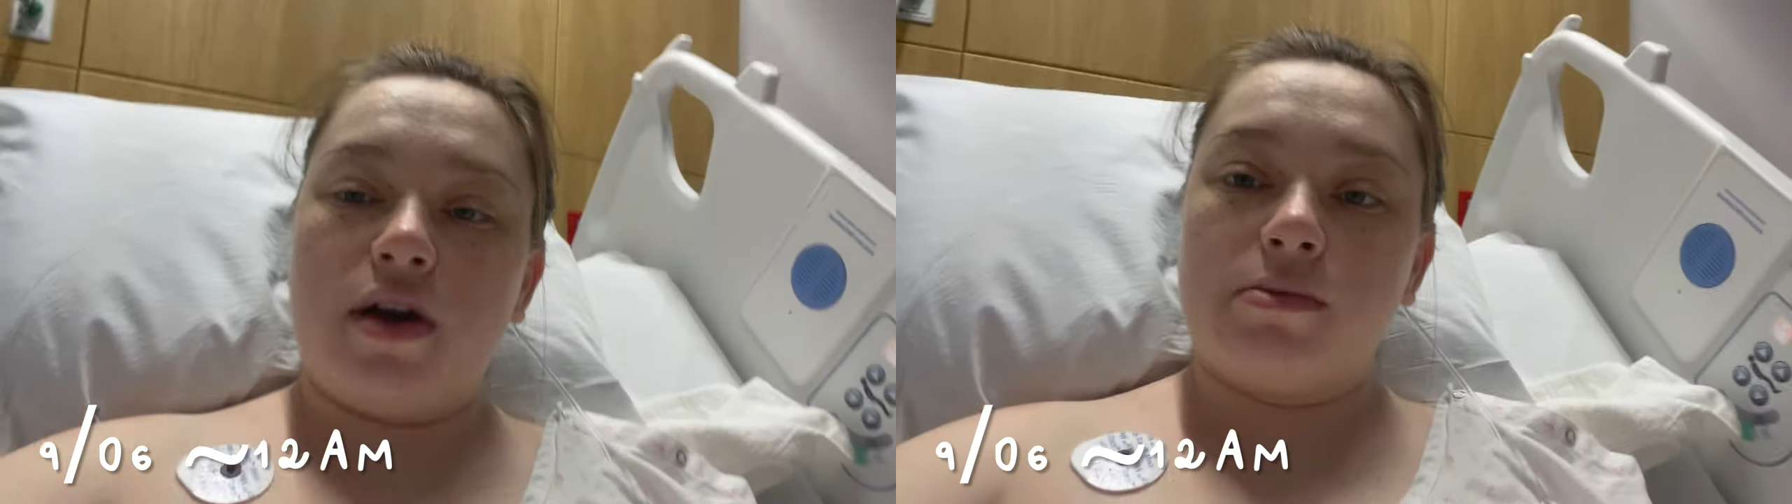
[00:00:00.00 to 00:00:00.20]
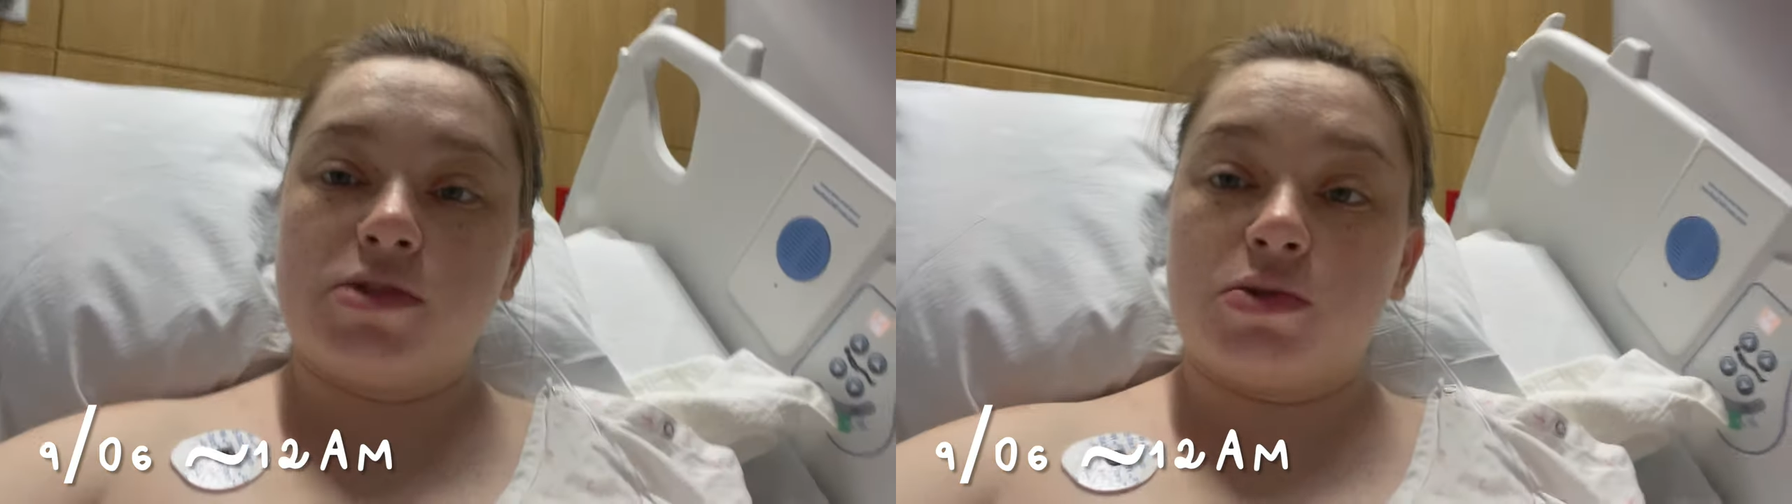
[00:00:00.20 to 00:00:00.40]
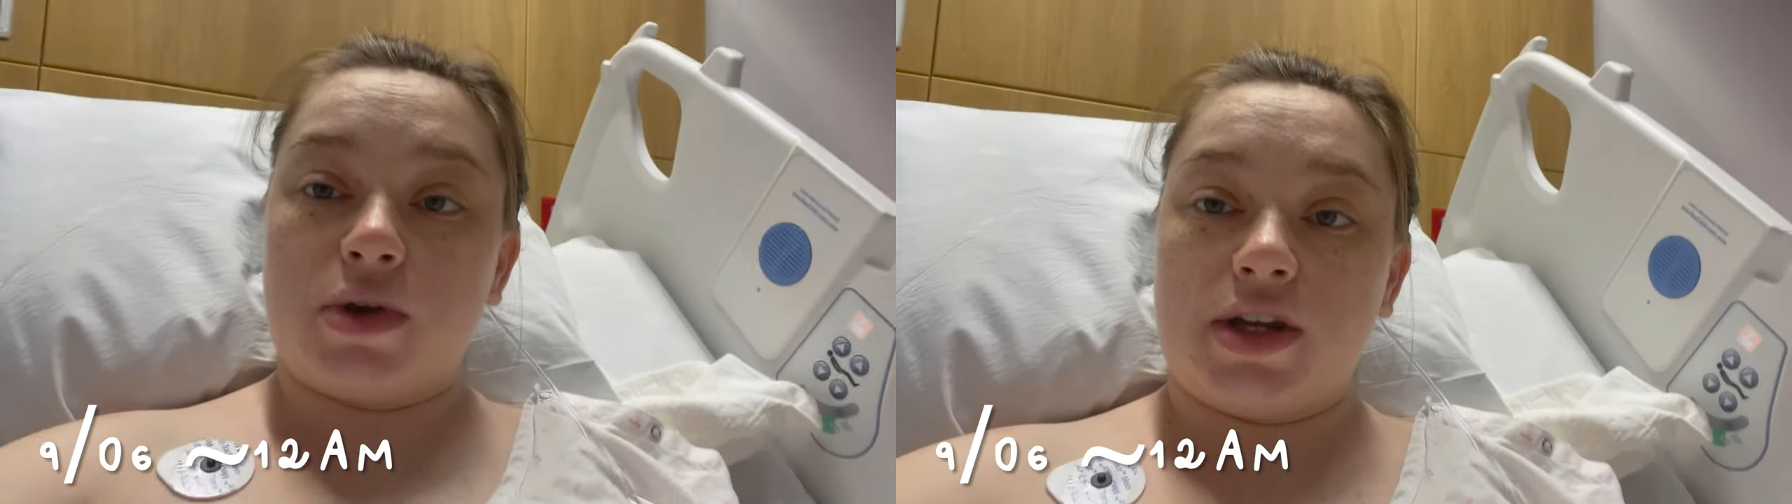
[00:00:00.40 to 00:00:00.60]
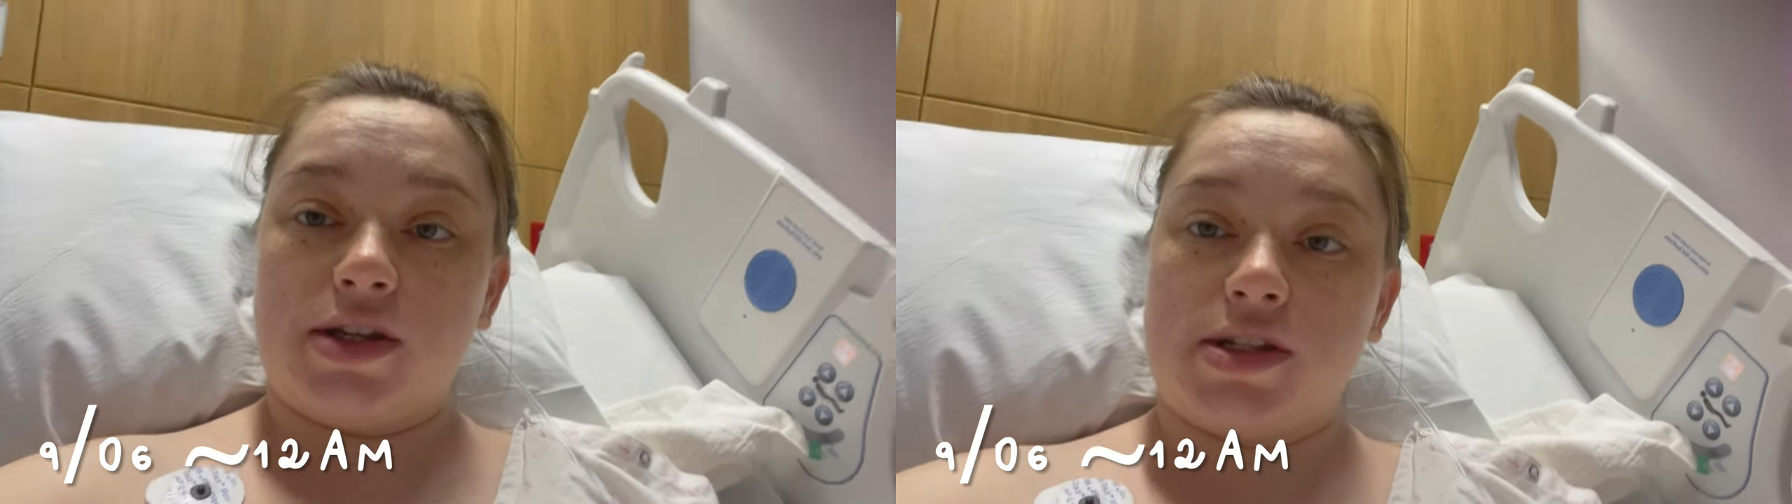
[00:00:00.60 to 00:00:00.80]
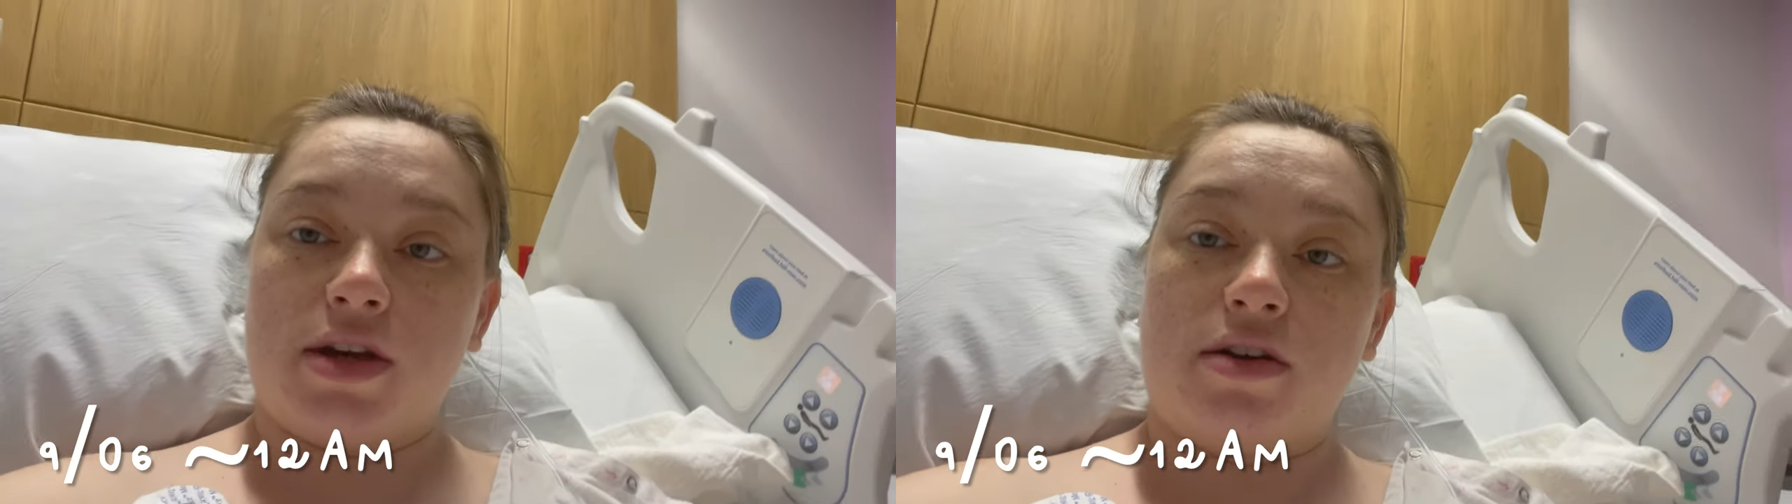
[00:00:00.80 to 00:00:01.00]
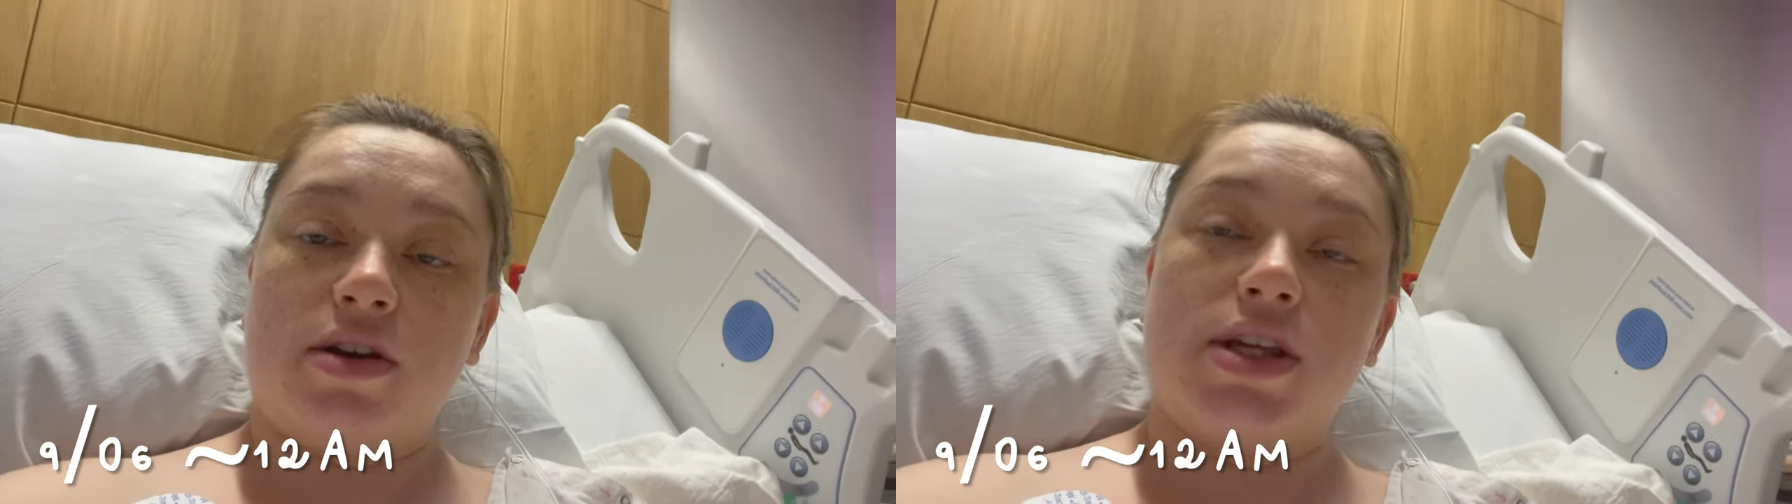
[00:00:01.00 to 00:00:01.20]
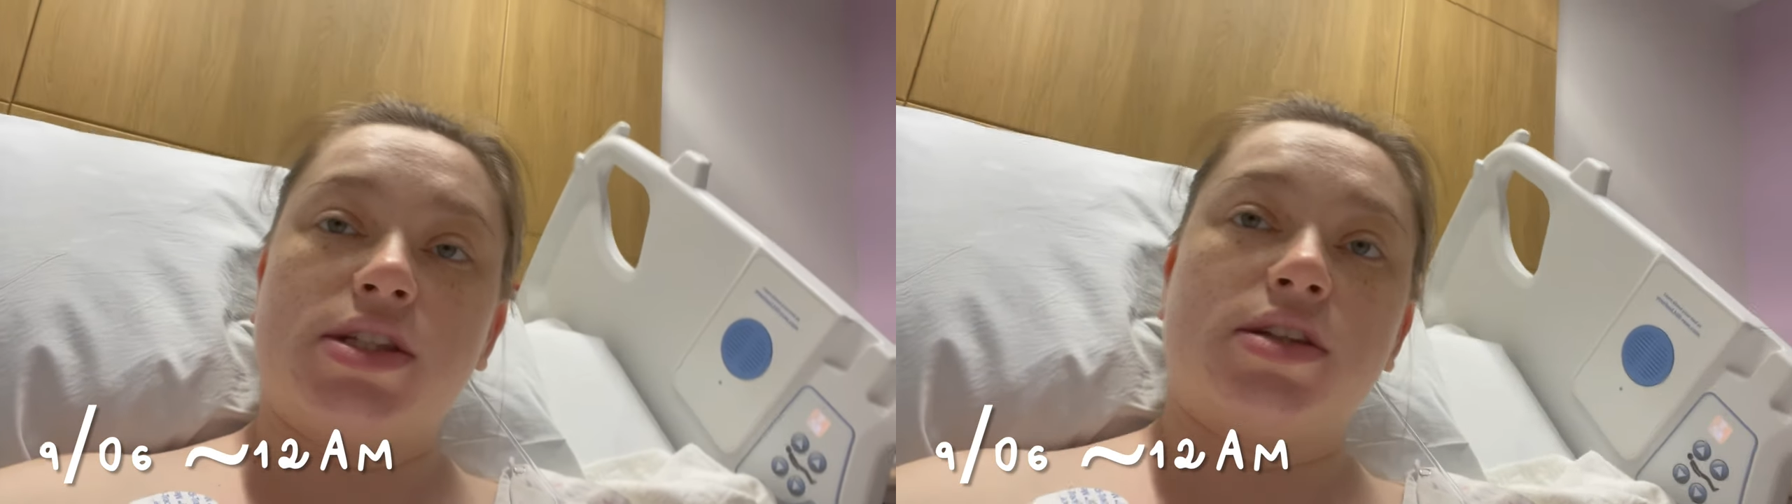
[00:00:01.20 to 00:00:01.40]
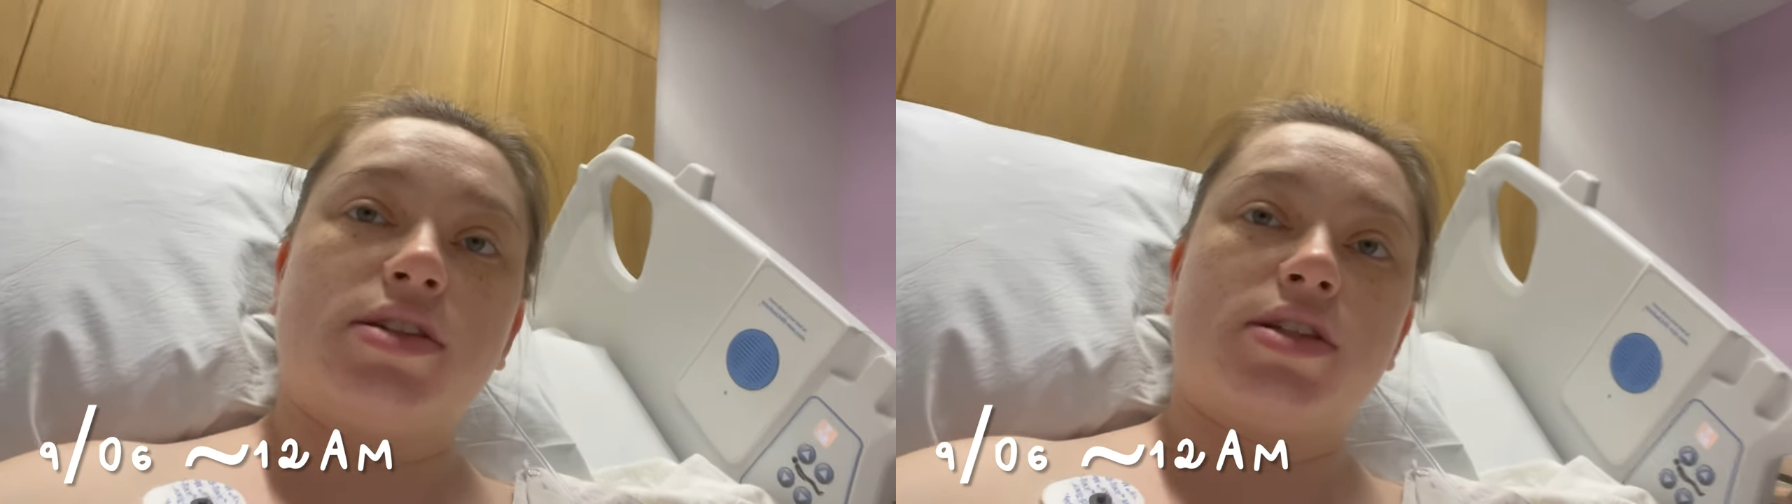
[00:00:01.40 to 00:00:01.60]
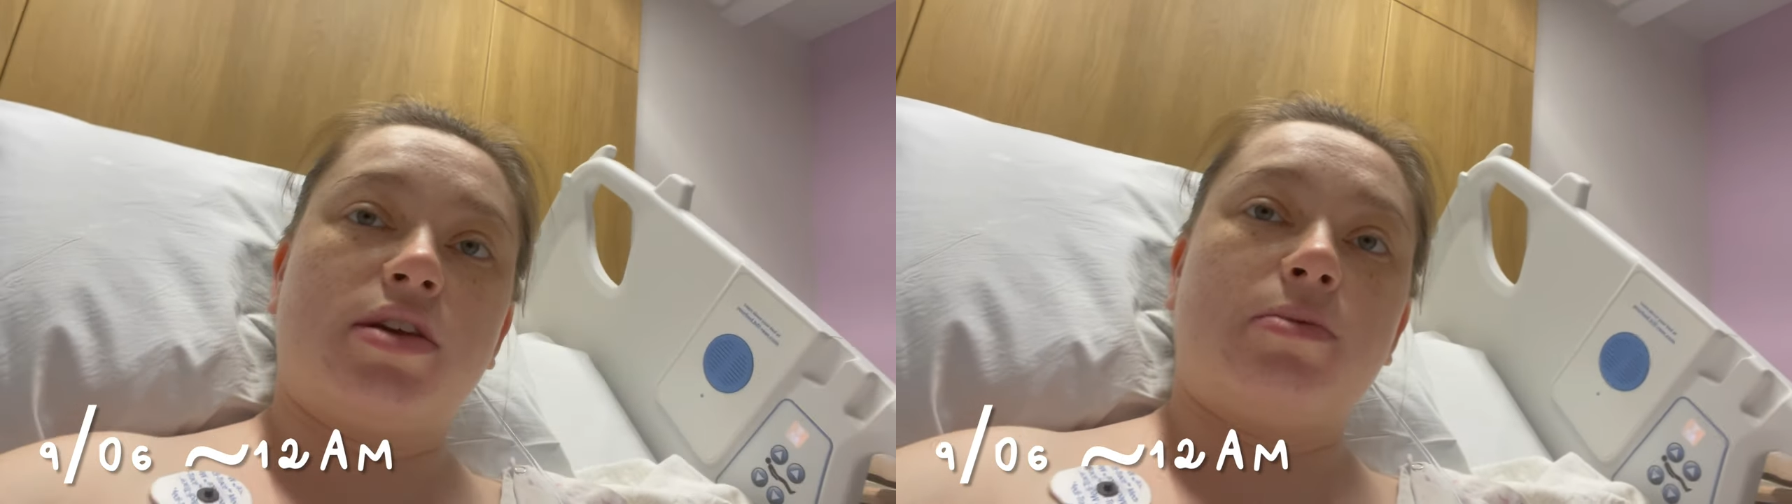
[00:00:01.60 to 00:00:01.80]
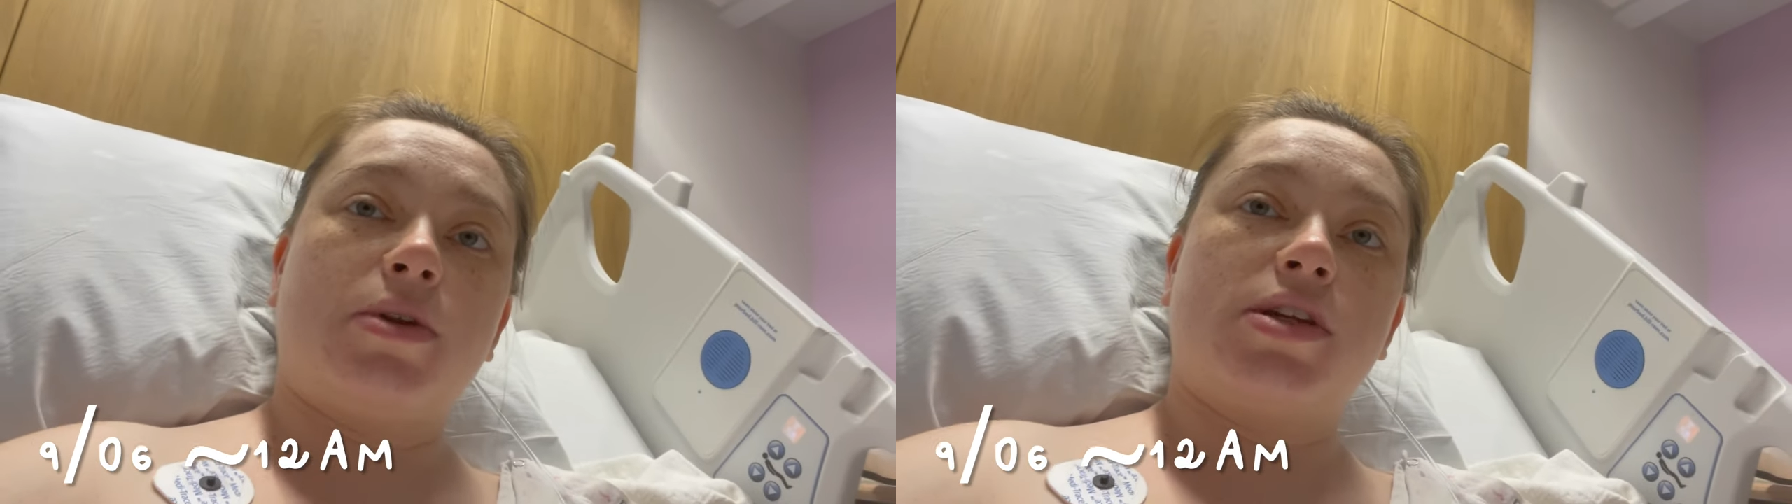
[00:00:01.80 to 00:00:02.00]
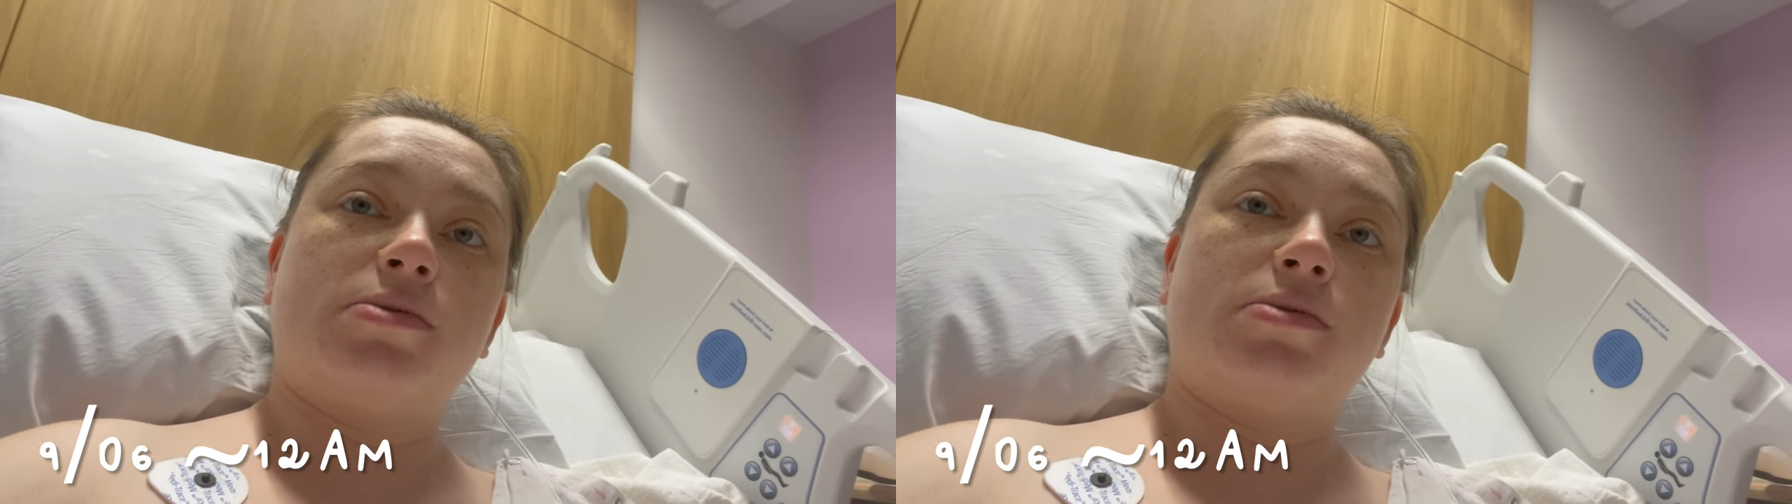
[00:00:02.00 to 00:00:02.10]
I'm sweaty as hell. He's still asleep in his